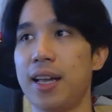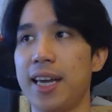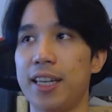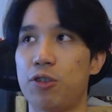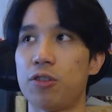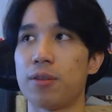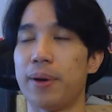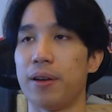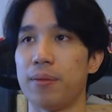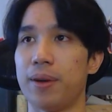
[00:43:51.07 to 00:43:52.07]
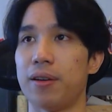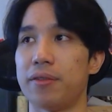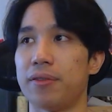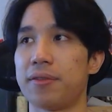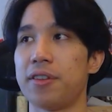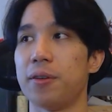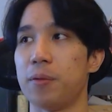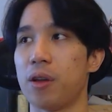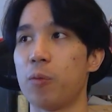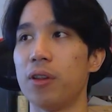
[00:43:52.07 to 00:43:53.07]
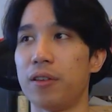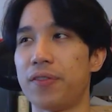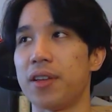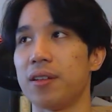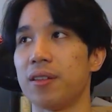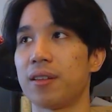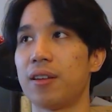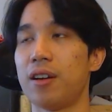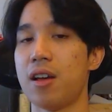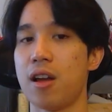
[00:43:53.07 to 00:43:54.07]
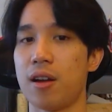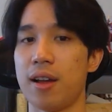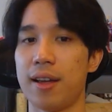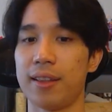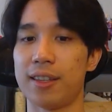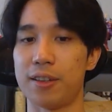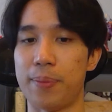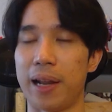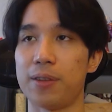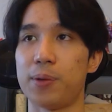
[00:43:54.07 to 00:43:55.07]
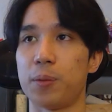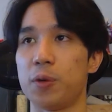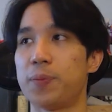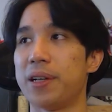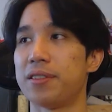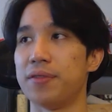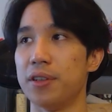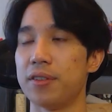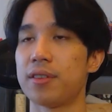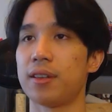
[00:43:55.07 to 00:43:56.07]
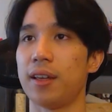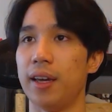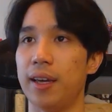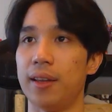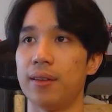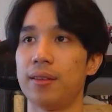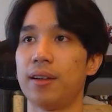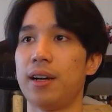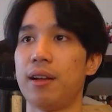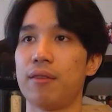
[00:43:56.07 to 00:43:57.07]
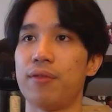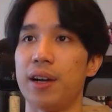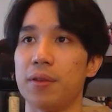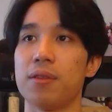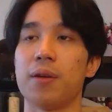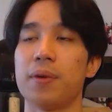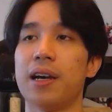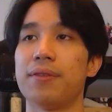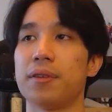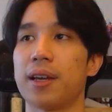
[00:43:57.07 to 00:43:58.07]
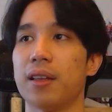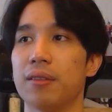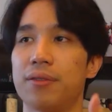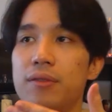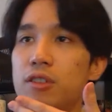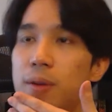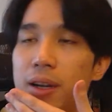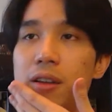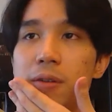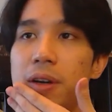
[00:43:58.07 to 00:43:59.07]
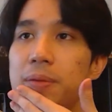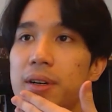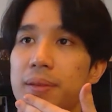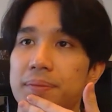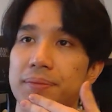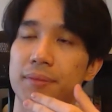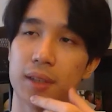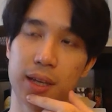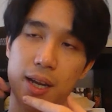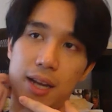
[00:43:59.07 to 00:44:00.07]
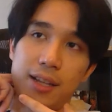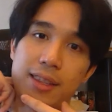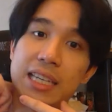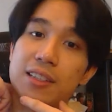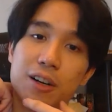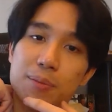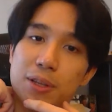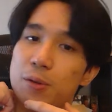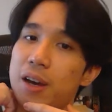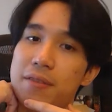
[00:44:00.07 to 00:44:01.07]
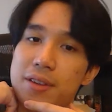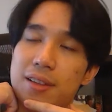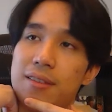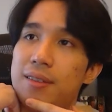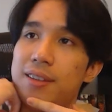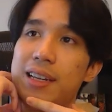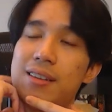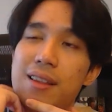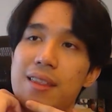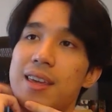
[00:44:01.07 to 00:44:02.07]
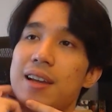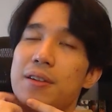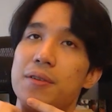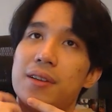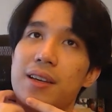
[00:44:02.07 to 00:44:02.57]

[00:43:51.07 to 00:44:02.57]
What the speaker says: It's just about a matter of, will it feel? There's a balance between responsiveness and value that we have to kind of strike quite well. Things can't be too heavy is essentially the end goal.